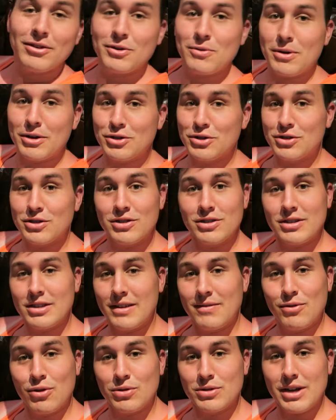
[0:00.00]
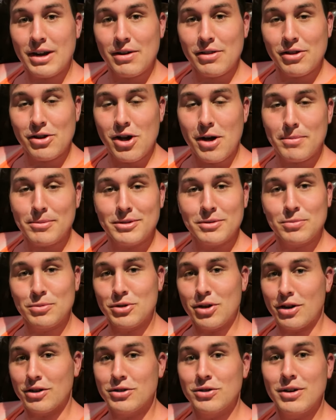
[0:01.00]
any questions, leave those down in the comments. We'll
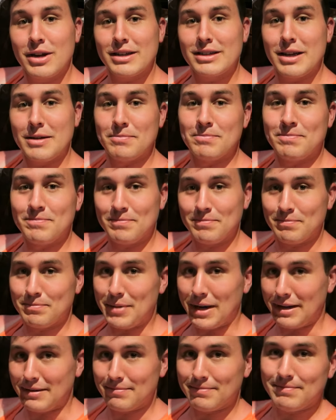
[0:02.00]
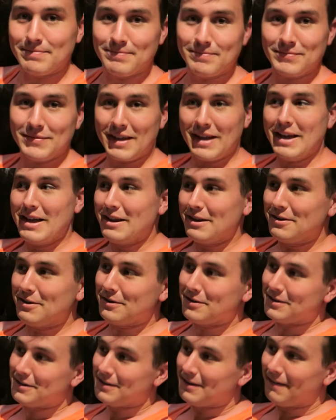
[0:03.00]
talk to you next time. Bye.
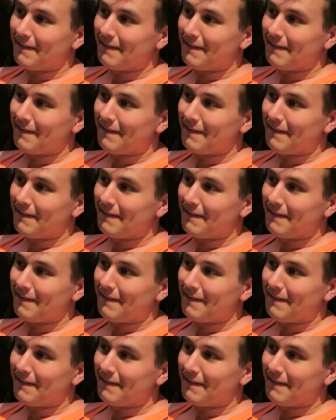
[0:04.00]
Nook!